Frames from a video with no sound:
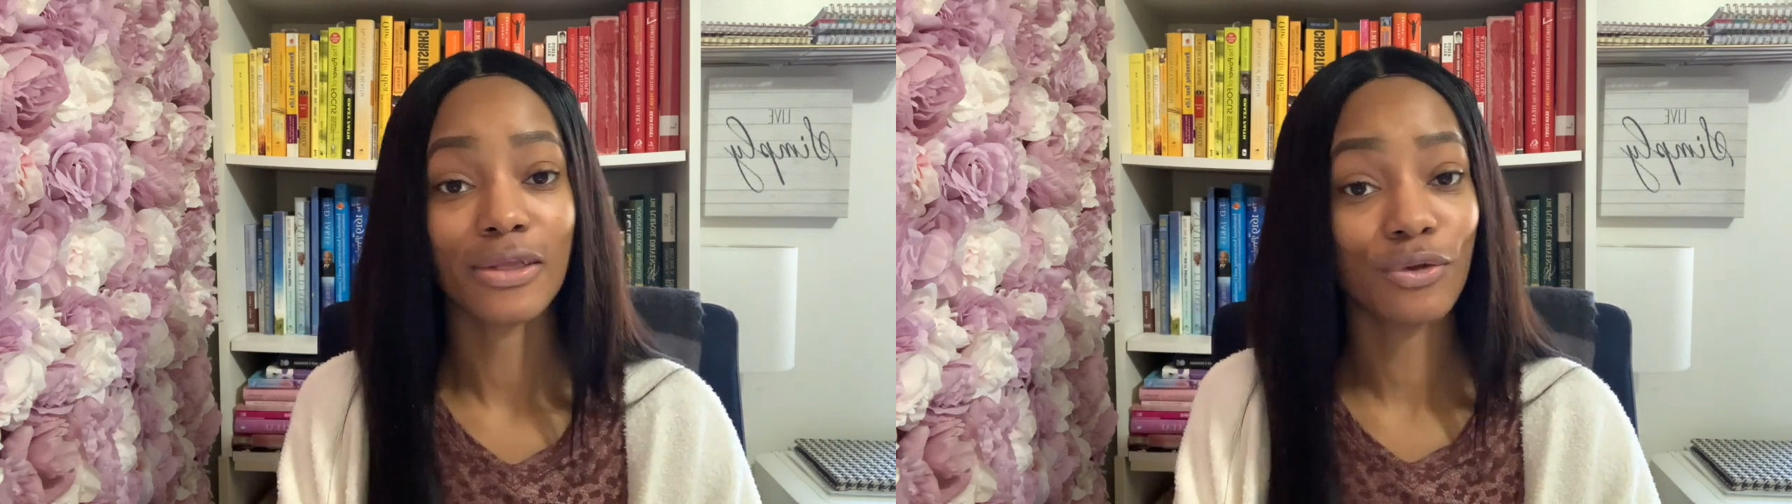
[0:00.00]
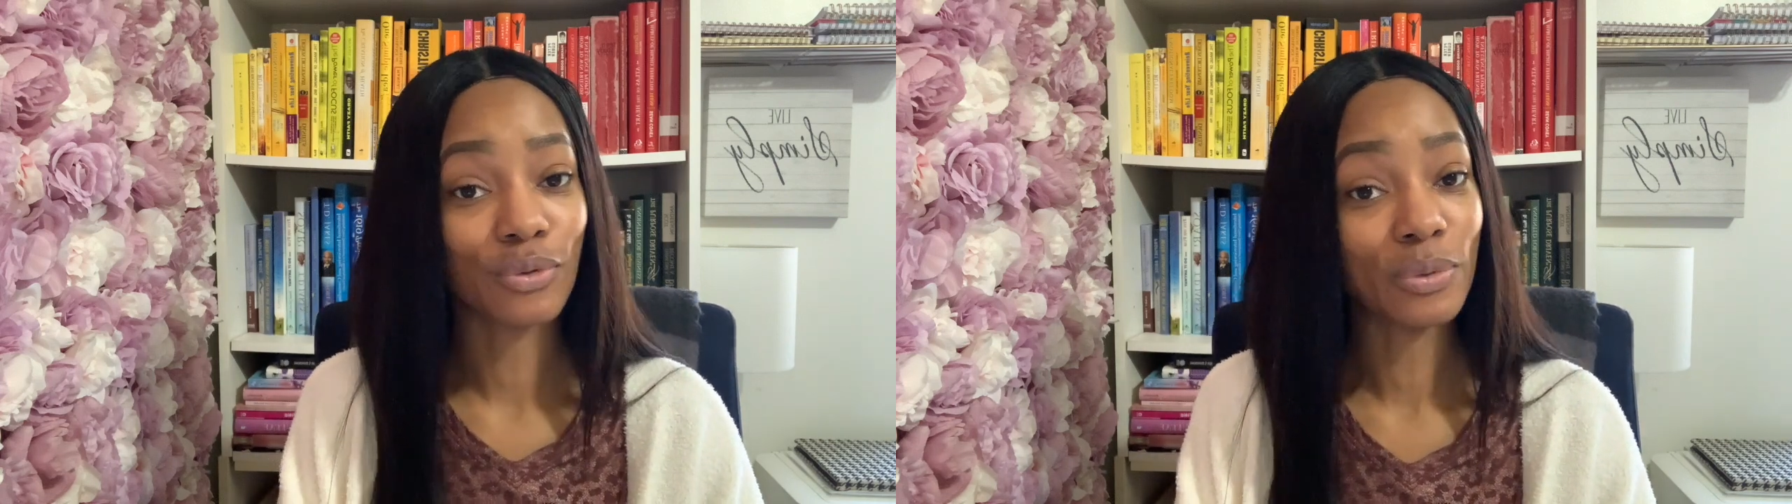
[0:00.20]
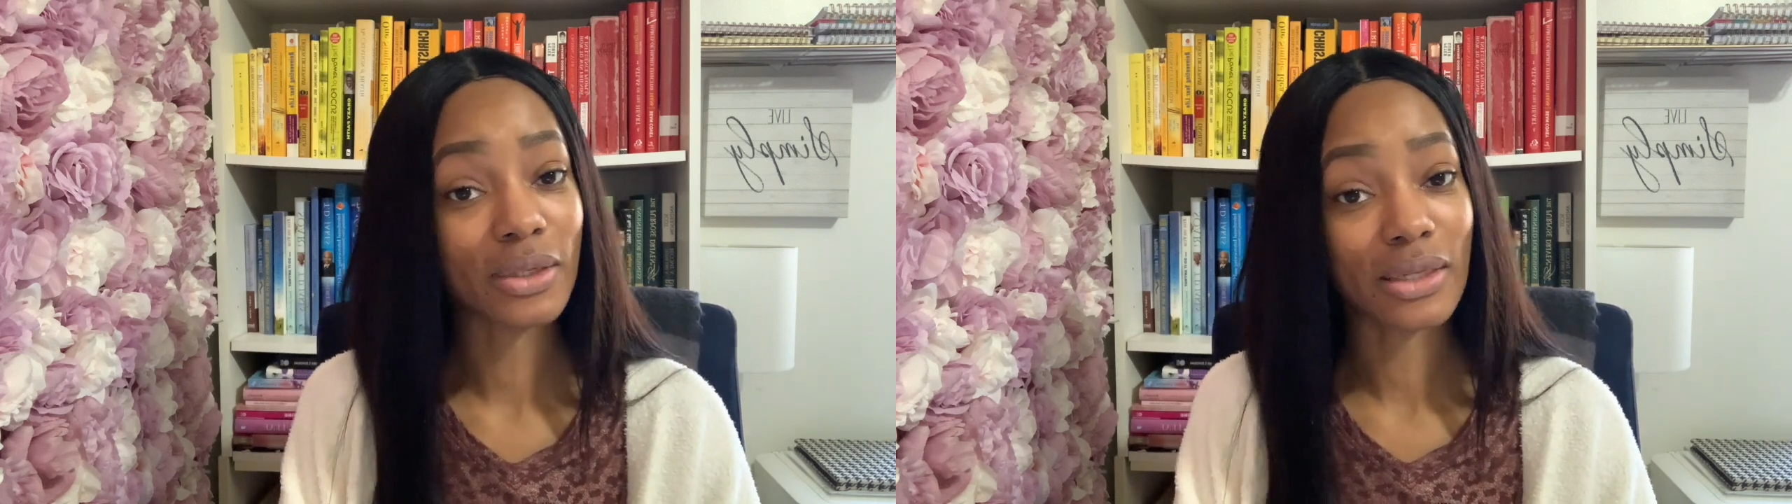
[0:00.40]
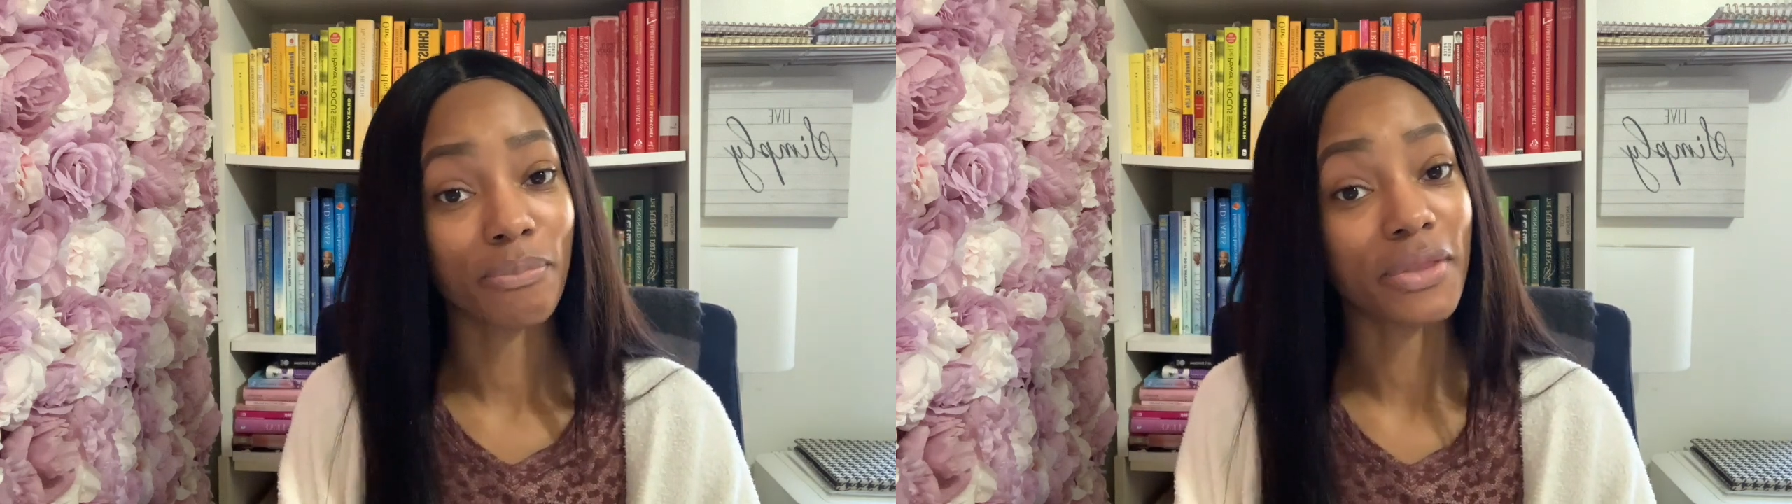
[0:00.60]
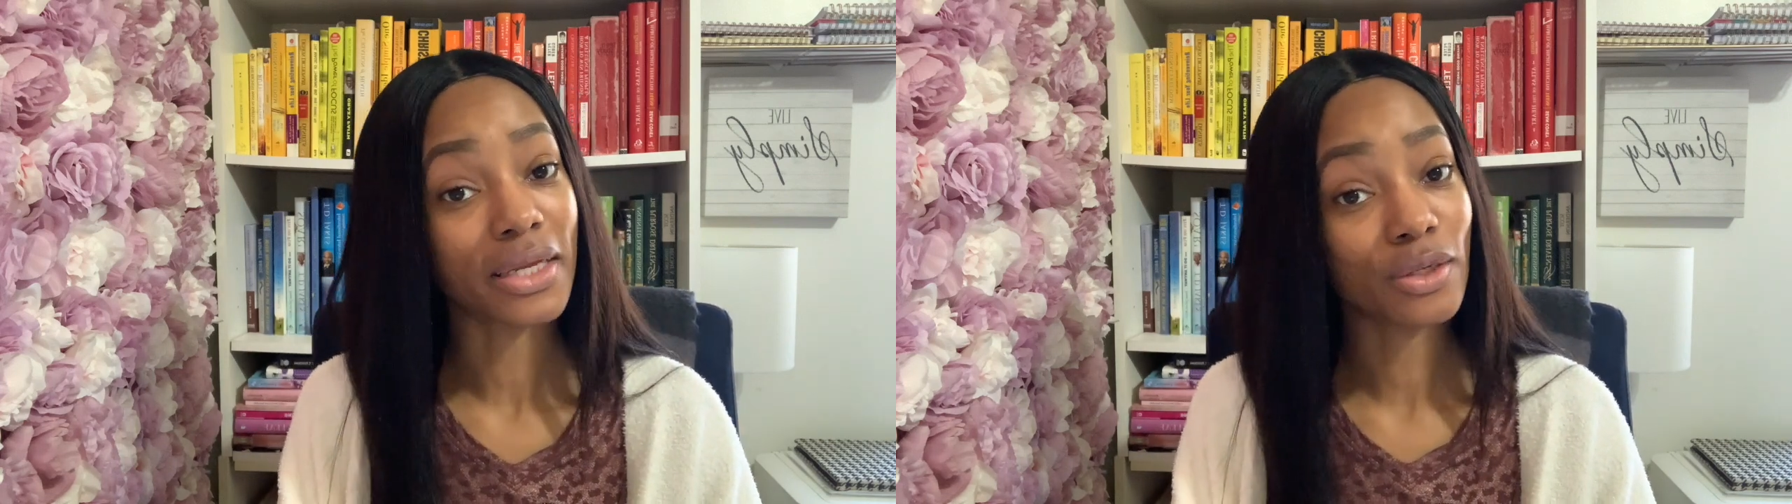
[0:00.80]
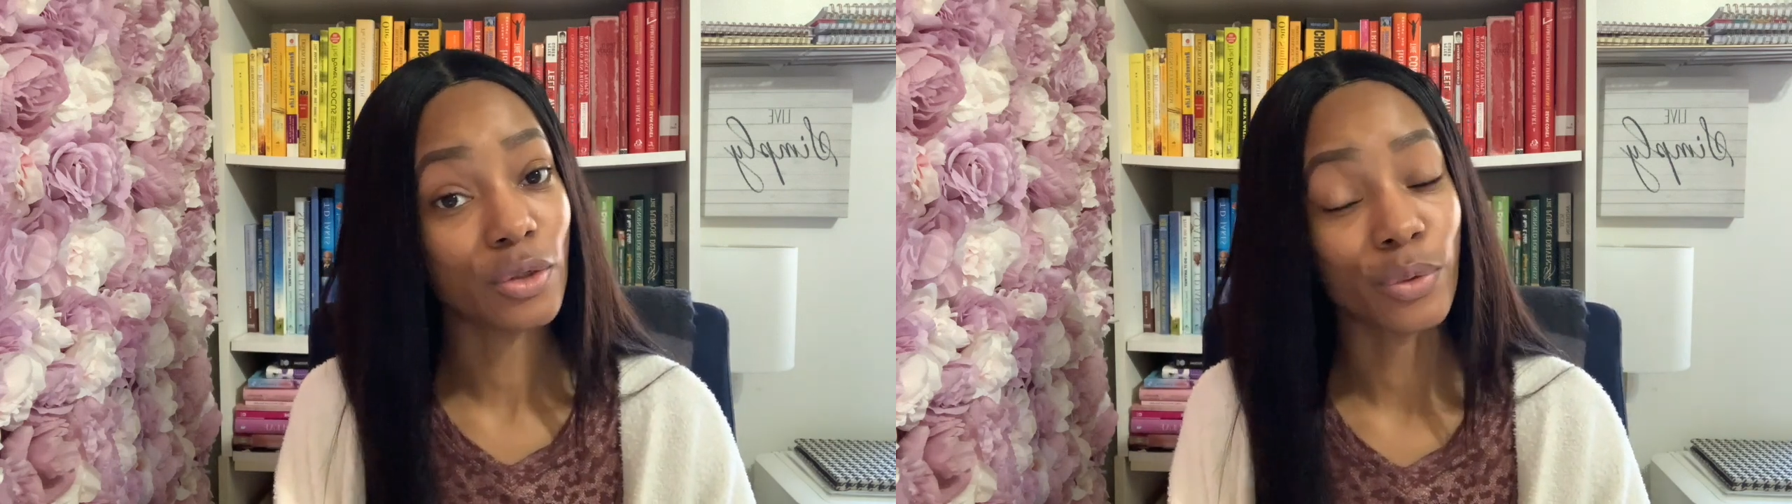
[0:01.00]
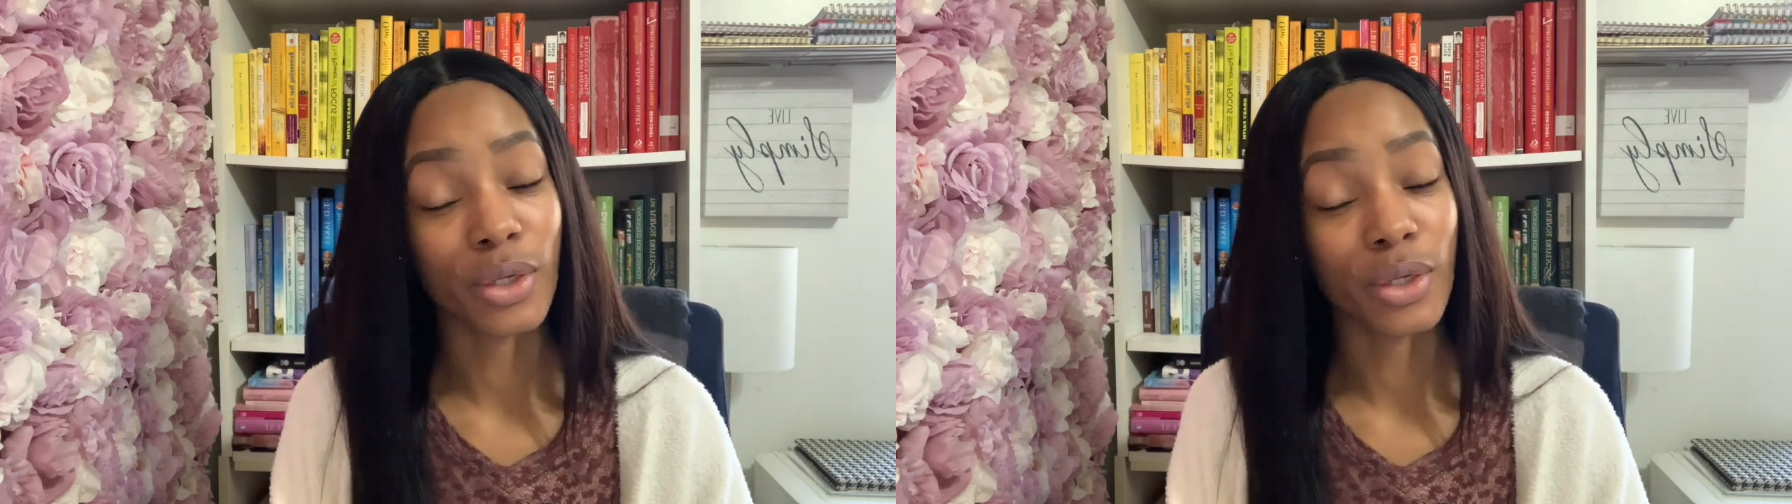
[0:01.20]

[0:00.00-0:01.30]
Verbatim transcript: to do something new.